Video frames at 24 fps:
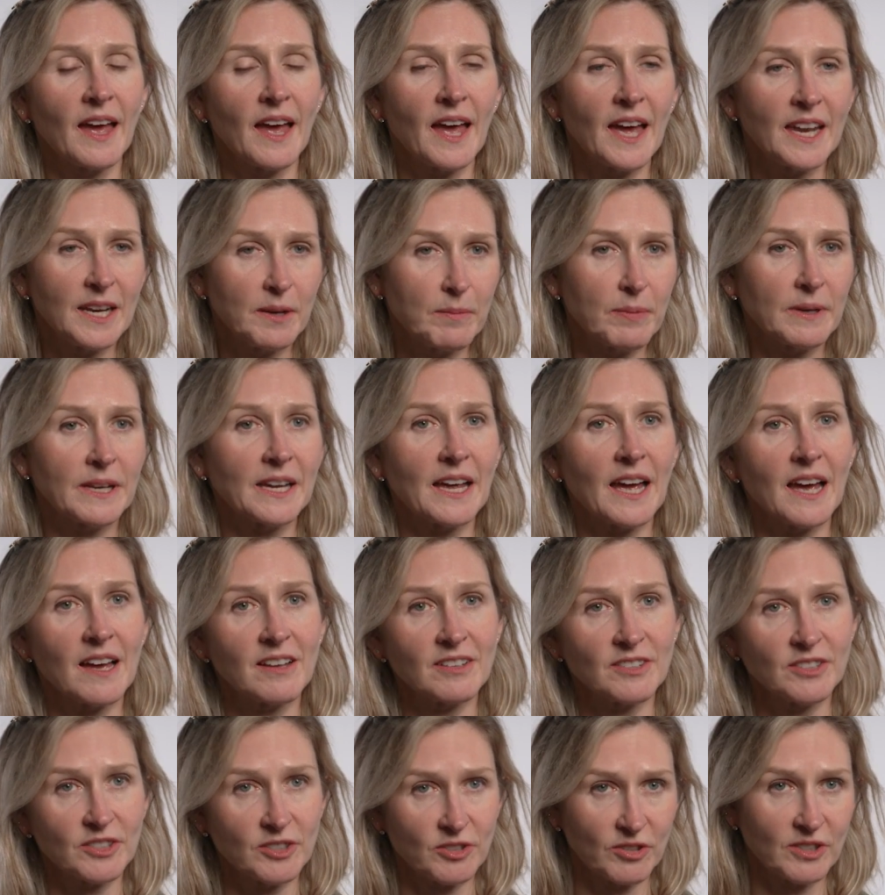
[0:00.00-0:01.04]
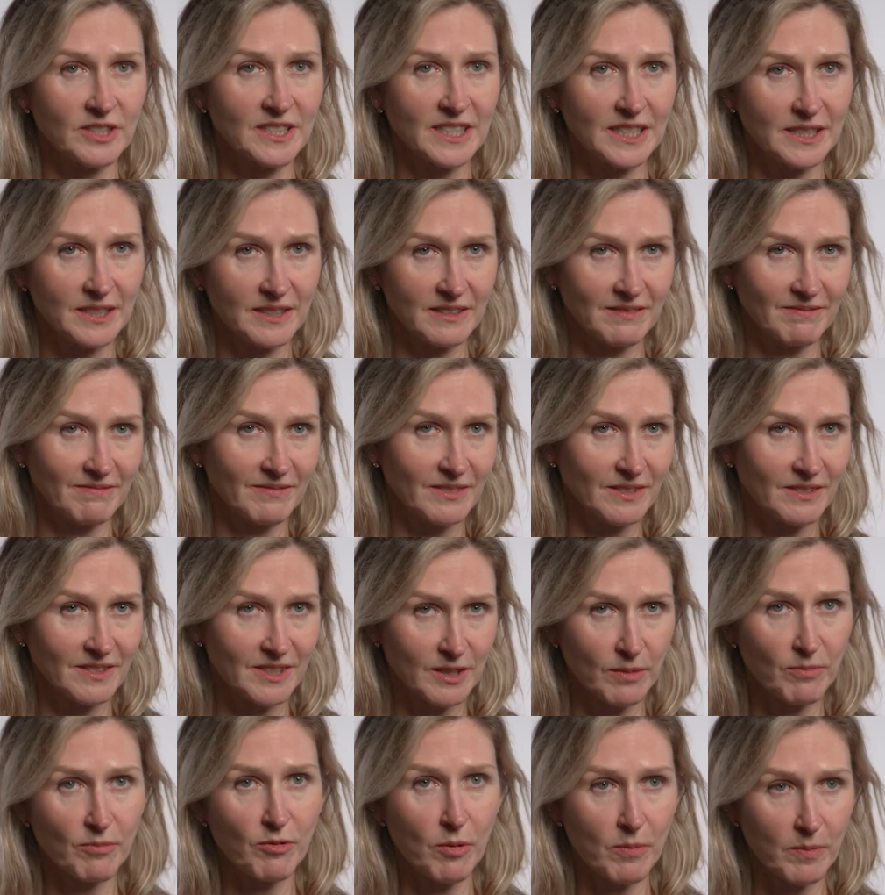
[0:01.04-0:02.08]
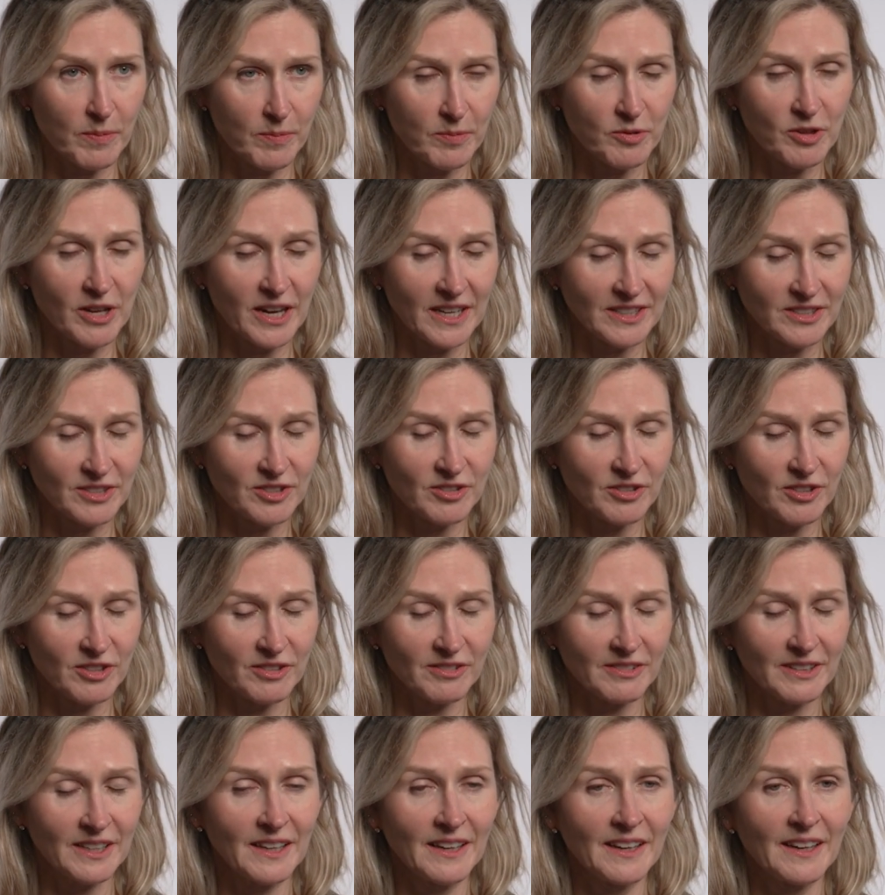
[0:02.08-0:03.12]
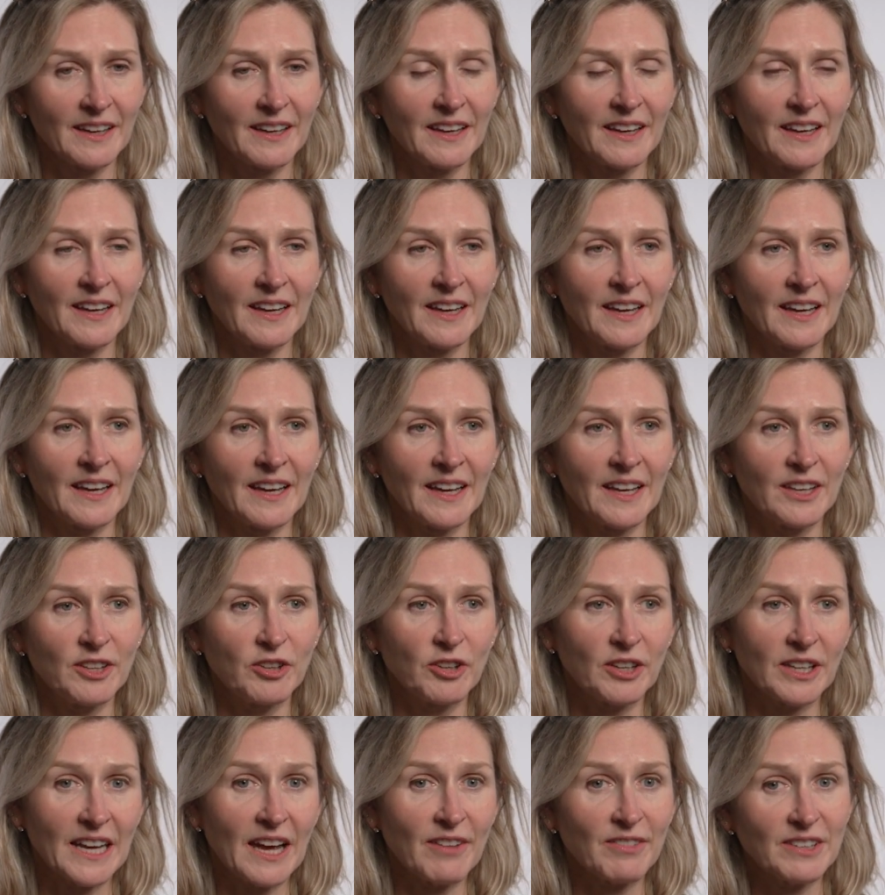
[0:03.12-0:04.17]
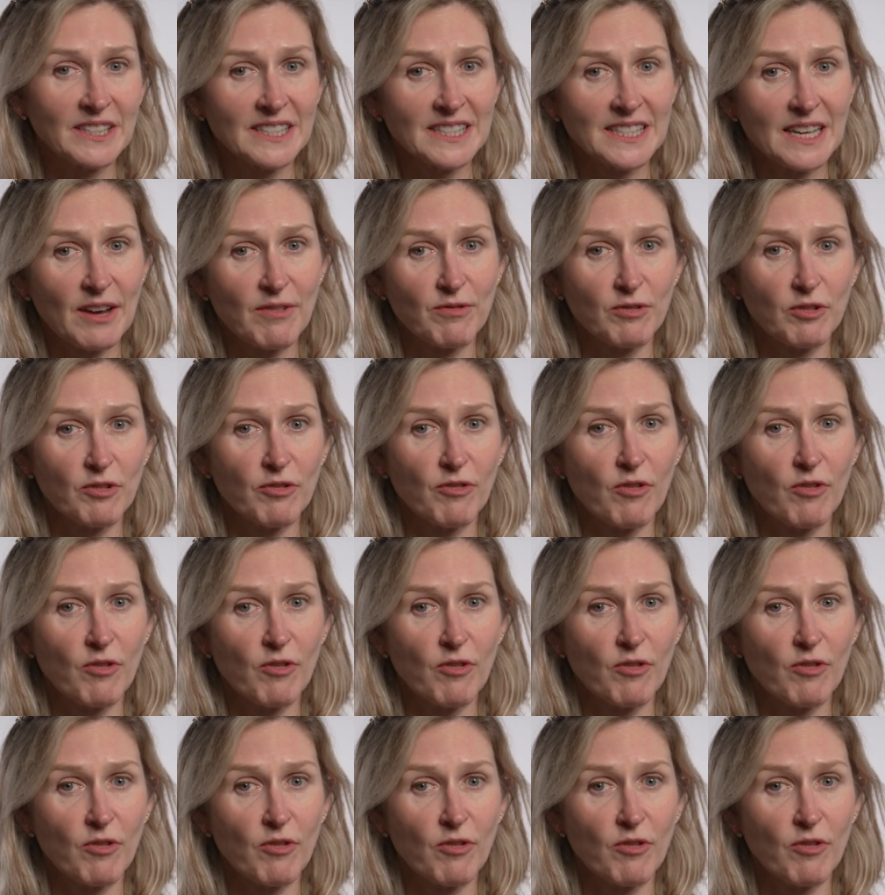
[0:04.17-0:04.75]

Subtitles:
Anybody else does need some form of progesterone. You can have it in several